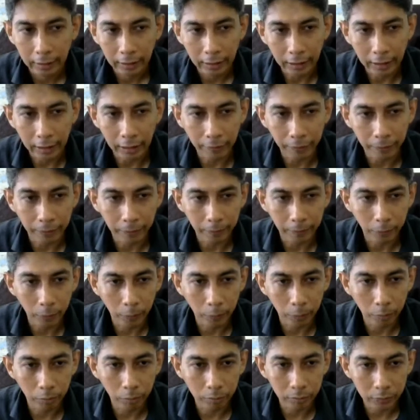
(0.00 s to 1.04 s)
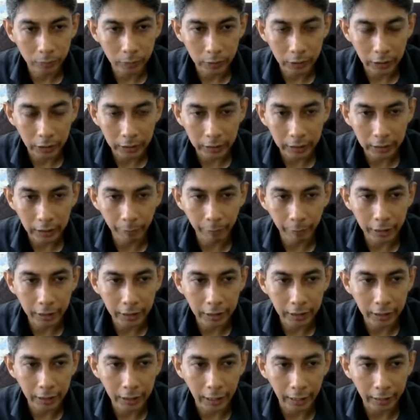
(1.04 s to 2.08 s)
if just
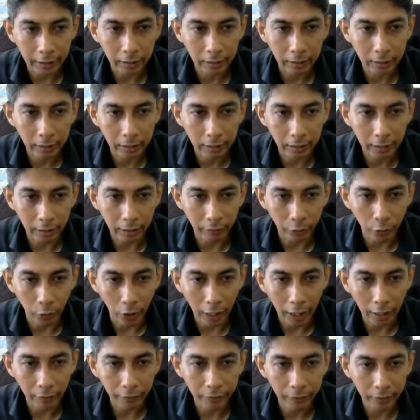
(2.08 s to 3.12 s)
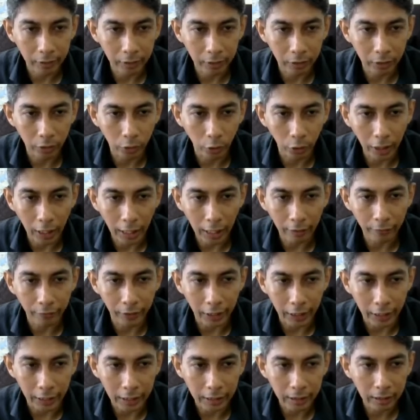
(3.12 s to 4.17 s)
imagine that if you don't have
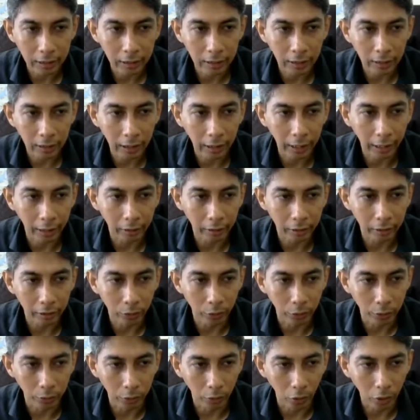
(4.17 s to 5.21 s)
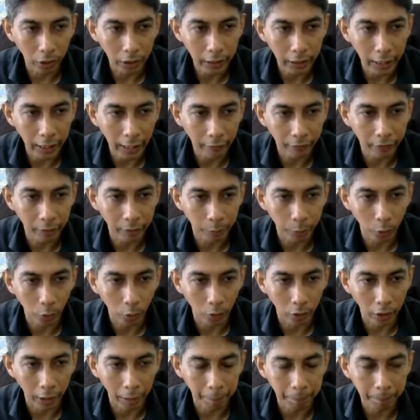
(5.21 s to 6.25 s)
this and you only have the
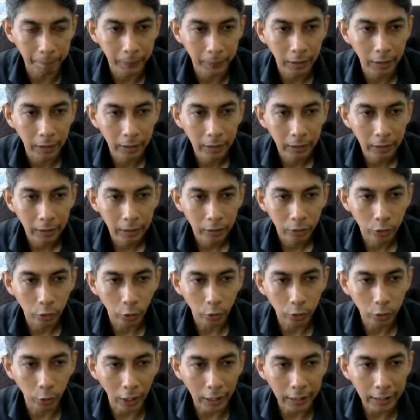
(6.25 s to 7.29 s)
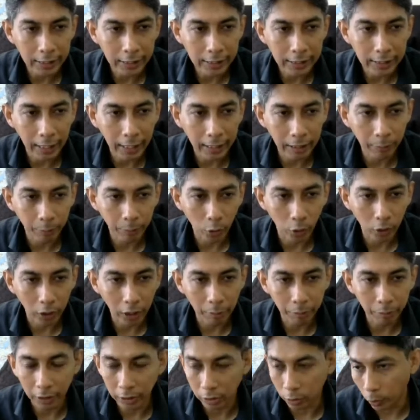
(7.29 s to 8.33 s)
program, so to understand the
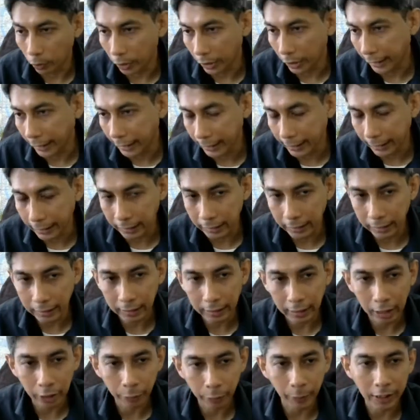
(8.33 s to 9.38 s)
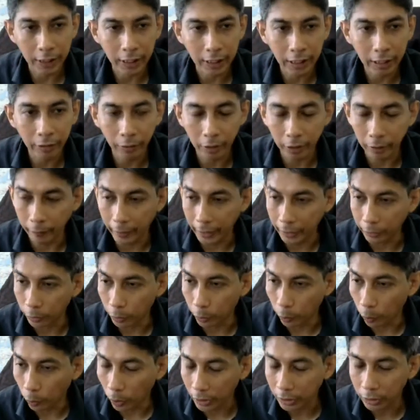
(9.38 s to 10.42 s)
program is quite hard, yeah? Especially when you
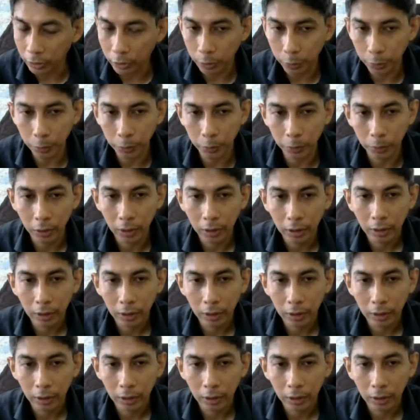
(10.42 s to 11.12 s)
want to